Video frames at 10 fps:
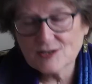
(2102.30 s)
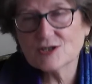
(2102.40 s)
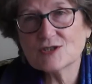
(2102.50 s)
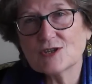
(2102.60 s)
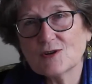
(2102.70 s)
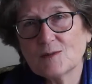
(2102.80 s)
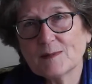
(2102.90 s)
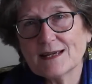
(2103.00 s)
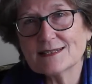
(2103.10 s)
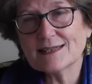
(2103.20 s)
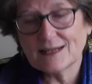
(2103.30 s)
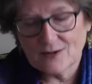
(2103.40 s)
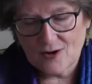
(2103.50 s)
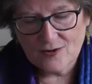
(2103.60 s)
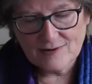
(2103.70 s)
just the good place that it
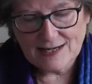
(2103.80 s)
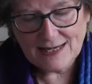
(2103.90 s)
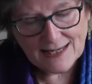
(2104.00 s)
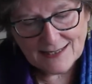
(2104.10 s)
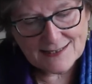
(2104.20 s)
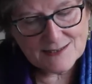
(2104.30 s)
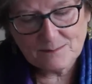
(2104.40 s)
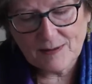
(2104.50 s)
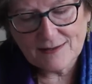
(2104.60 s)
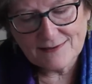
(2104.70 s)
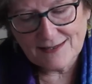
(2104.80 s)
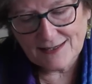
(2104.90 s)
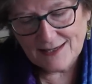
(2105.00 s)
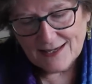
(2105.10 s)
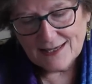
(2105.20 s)
already is, but
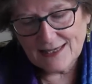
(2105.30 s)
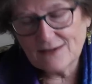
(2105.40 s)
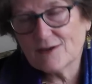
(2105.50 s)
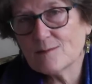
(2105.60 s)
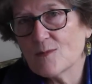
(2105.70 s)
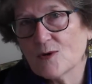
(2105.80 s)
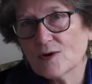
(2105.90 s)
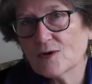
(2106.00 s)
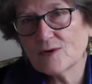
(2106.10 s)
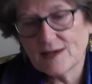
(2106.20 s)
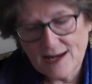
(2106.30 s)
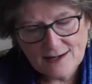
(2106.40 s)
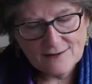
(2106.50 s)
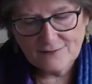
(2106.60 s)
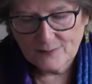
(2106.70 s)
the even more
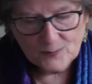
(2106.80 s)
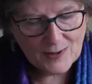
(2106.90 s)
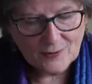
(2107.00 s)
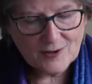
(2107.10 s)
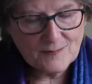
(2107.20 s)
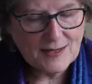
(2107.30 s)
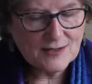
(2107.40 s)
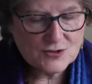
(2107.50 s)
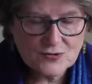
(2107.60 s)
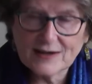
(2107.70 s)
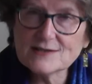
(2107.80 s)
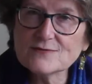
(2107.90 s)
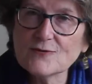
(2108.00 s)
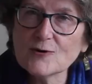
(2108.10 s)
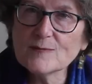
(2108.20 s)
creative, welcoming,
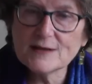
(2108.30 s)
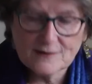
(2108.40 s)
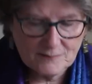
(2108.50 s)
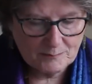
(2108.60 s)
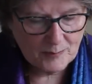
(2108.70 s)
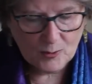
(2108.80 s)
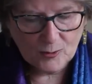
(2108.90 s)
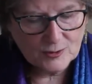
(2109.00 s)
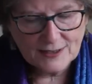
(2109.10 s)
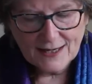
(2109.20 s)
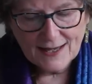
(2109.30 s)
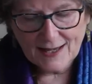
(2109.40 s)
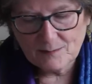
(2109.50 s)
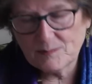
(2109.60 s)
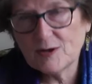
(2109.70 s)
transformative, bold,
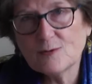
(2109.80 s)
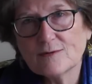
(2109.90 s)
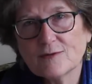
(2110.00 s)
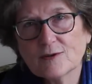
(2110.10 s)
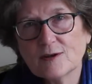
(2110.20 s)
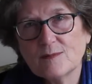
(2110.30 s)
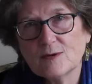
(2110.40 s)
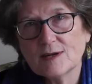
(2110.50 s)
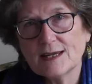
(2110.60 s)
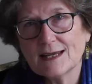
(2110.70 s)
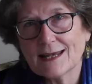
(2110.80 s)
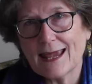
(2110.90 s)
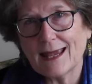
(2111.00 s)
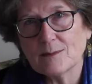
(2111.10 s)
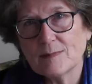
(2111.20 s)
and beautiful community it
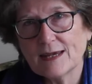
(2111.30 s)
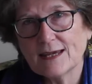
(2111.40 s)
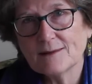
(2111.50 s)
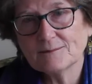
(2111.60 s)
can be.